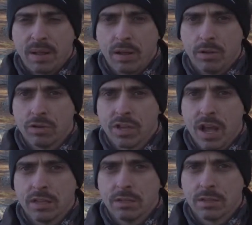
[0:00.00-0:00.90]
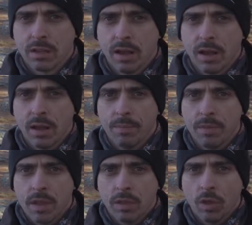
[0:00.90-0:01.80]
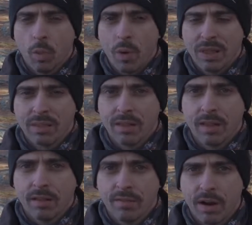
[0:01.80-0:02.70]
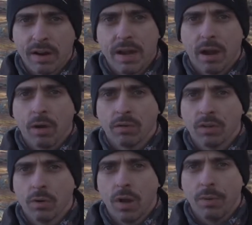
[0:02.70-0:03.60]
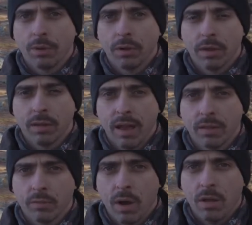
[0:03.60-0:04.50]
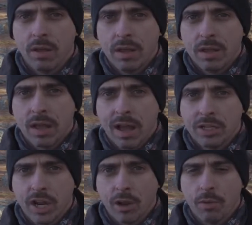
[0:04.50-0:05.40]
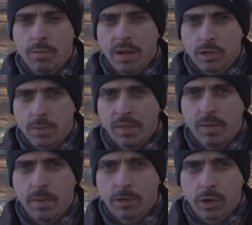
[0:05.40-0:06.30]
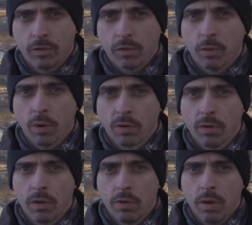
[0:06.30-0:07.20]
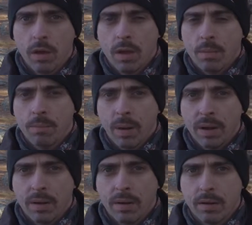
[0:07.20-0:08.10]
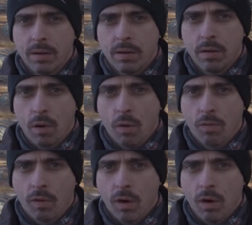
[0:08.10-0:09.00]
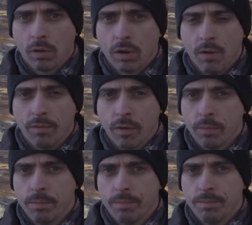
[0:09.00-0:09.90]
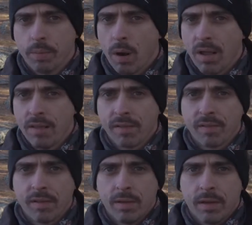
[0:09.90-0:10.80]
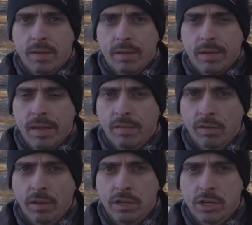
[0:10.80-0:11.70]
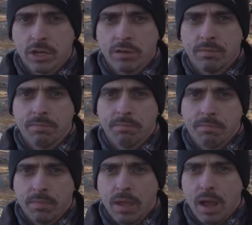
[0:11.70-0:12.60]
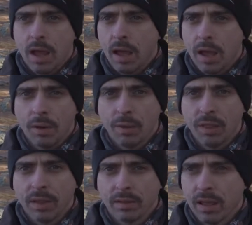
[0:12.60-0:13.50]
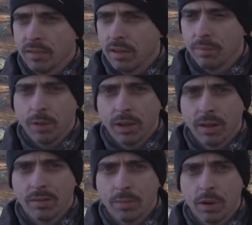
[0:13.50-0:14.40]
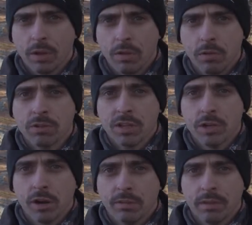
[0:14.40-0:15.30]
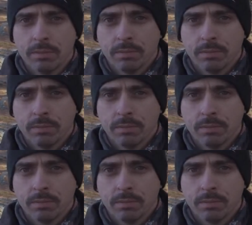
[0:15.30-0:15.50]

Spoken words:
your size. The width, it's very narrow, so I would look into that as well. Check out the measurements and make sure it's going to work for you. But overall, comfort, price, insulation, I really liked it. I think I'm going to get some pretty good usage out of it.